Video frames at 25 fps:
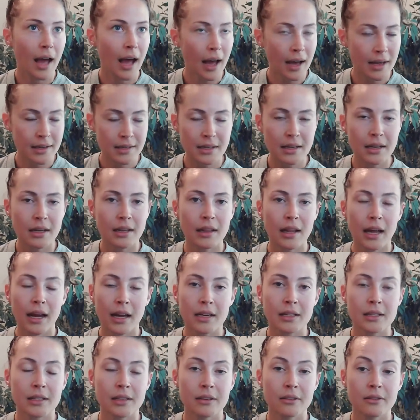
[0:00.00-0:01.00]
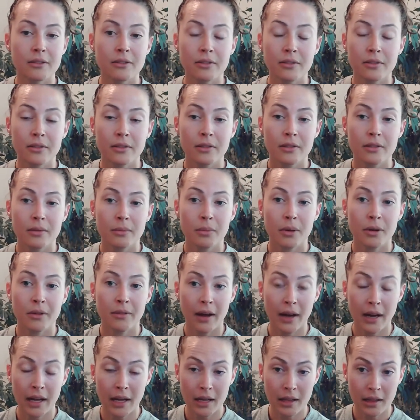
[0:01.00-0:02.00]
as a collective,
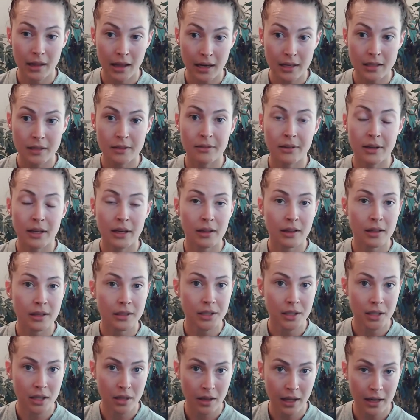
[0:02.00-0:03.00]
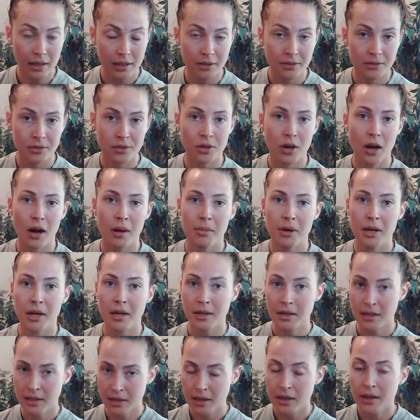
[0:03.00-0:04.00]
providing collective healing to collective trauma,